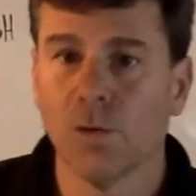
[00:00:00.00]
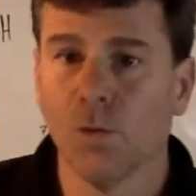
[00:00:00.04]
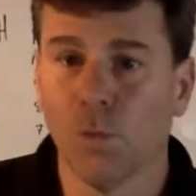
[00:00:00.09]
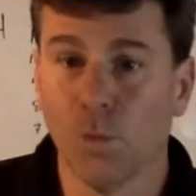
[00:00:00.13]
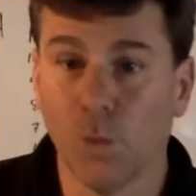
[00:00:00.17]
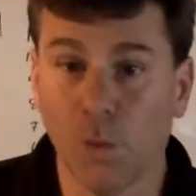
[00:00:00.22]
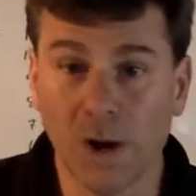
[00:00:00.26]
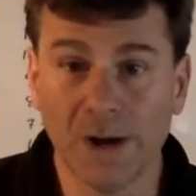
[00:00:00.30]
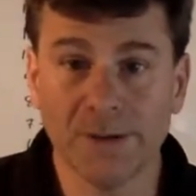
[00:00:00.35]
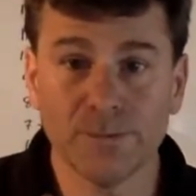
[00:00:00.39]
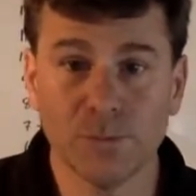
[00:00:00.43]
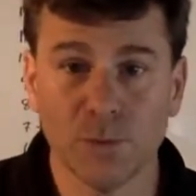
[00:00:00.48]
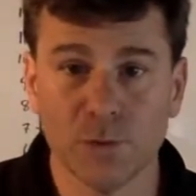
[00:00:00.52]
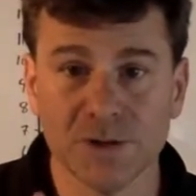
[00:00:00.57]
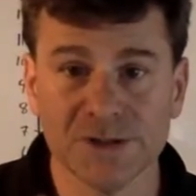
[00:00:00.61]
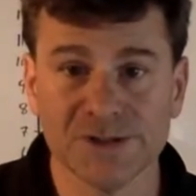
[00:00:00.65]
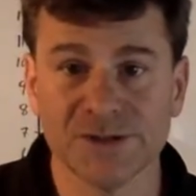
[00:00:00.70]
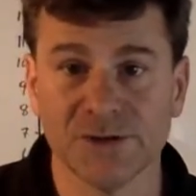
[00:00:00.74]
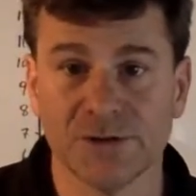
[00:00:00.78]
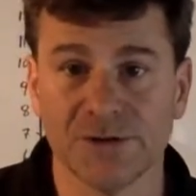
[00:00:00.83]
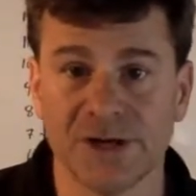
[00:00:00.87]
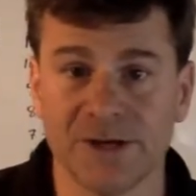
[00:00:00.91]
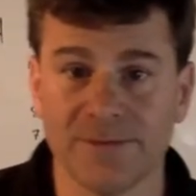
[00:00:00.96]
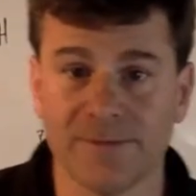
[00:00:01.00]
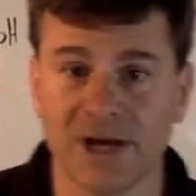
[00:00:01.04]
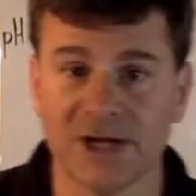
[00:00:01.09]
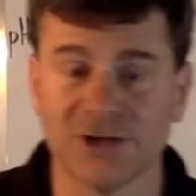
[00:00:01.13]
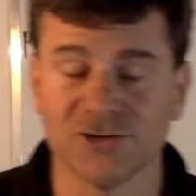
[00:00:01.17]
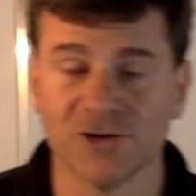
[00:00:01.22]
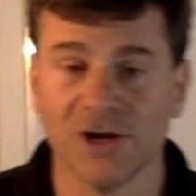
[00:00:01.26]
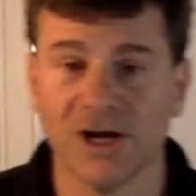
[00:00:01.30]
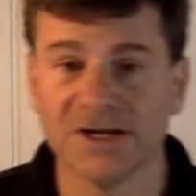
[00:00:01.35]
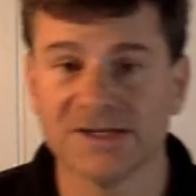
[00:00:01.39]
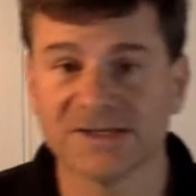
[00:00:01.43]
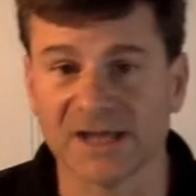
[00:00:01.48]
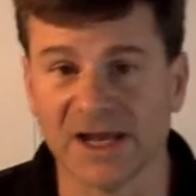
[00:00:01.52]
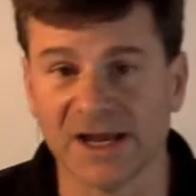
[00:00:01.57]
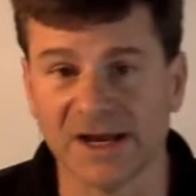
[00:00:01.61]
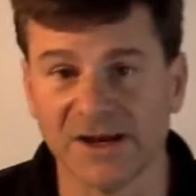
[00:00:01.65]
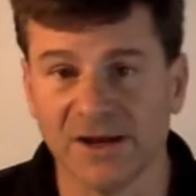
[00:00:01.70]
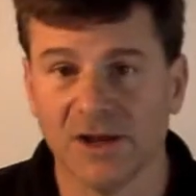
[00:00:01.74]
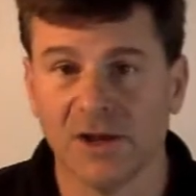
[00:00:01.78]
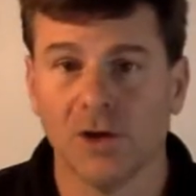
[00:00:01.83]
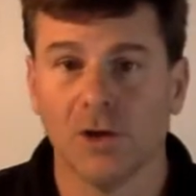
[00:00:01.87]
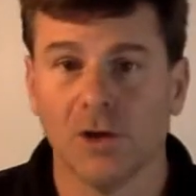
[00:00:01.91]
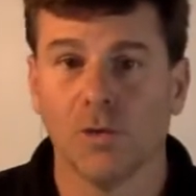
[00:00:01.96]
one more sodium hydroxide,
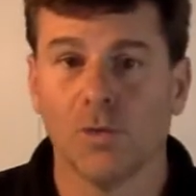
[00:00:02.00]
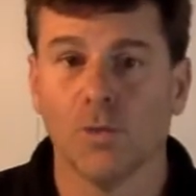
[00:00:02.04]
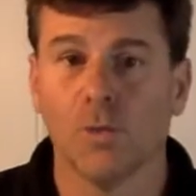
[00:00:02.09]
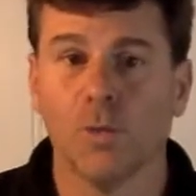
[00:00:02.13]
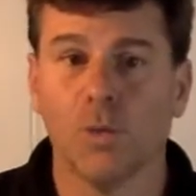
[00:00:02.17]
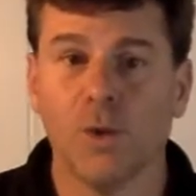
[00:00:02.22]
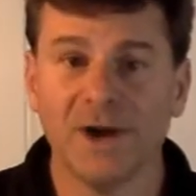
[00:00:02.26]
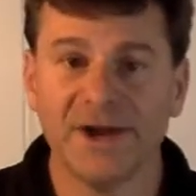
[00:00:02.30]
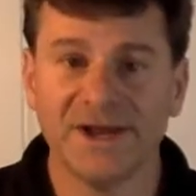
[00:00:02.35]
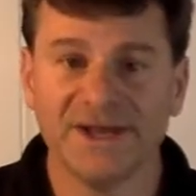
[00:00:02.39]
what